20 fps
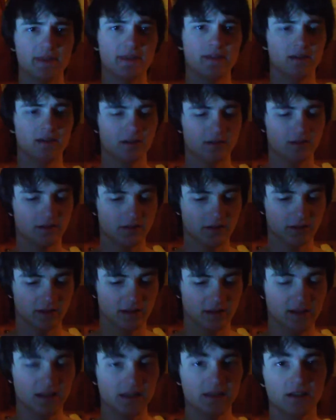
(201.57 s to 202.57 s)
The
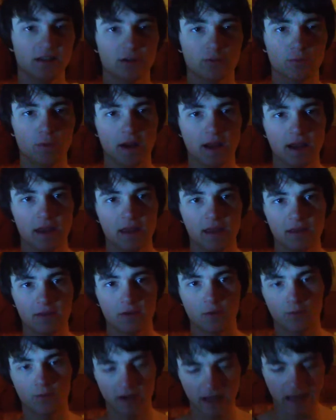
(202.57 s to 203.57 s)
easiest way
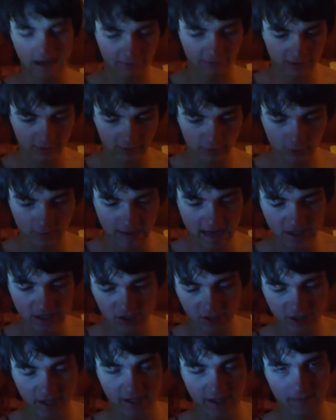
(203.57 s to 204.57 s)
to win every single
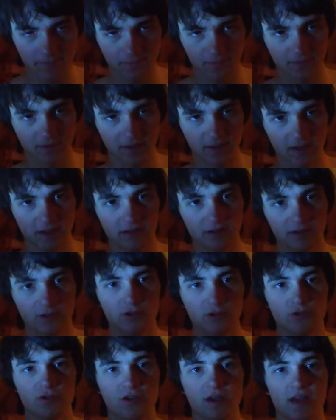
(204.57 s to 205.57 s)
Magic game is
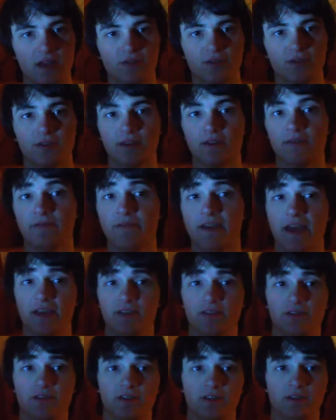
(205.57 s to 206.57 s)
to just
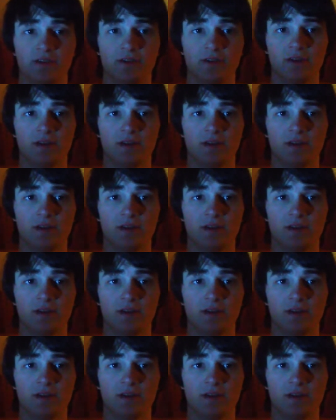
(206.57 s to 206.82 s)
invest